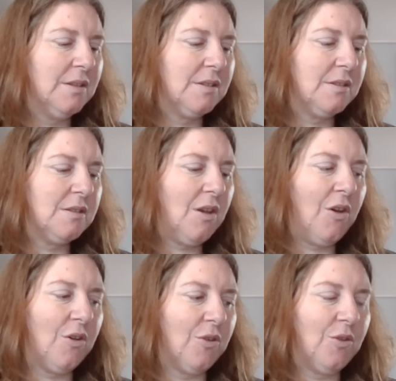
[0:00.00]

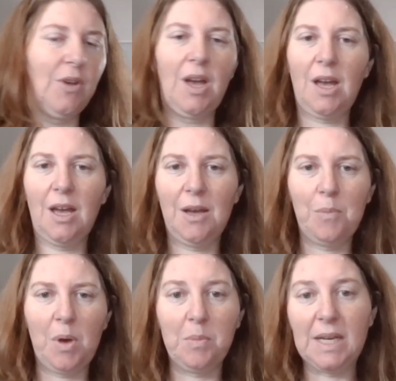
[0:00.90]
So
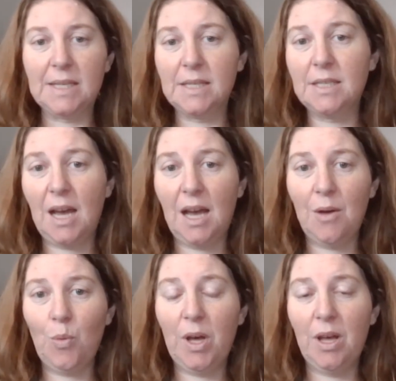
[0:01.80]
I'm going to
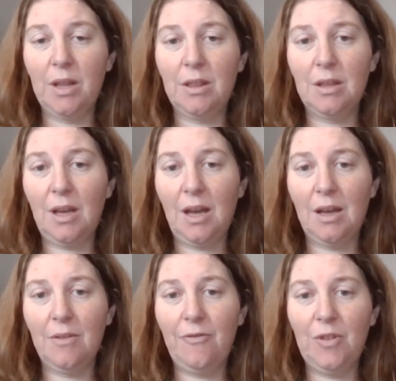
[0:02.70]
start with
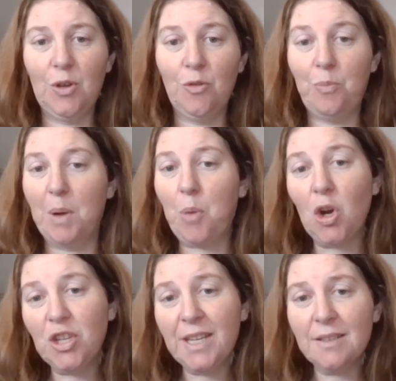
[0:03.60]
a few of my
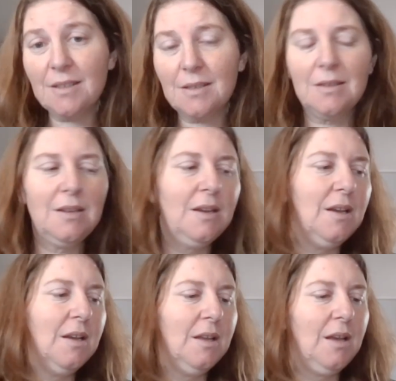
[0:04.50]
projects
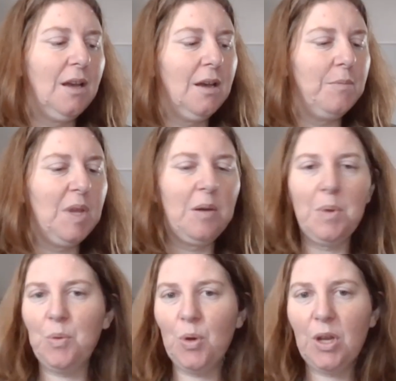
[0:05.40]
that I've
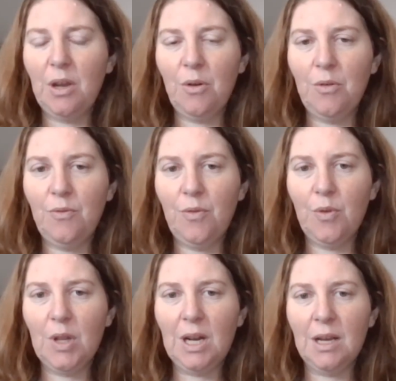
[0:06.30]
been working on
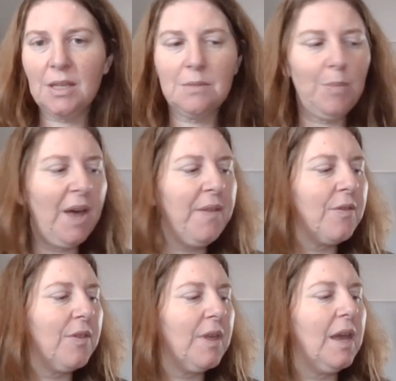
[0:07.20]
for the last
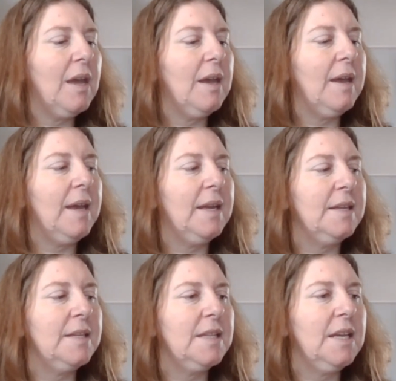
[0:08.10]
month,
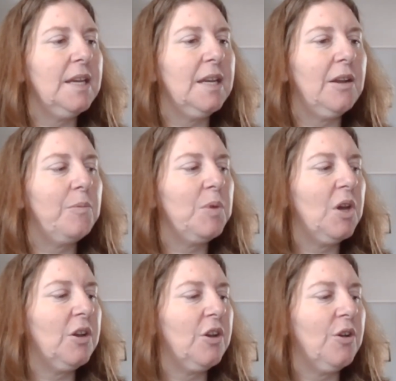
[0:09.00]
and then I'm
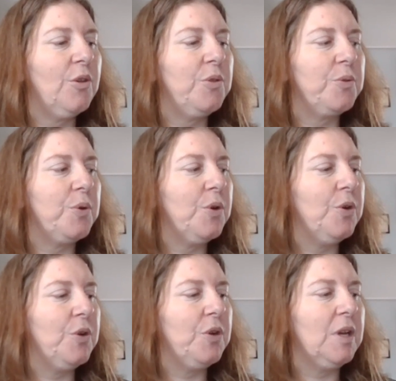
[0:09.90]
going to go
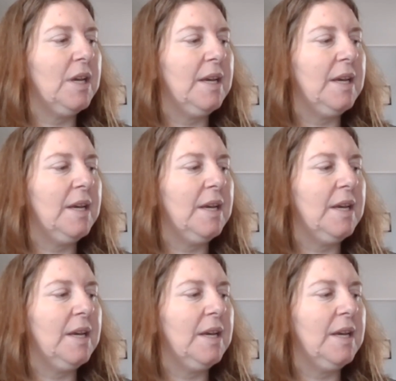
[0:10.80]
through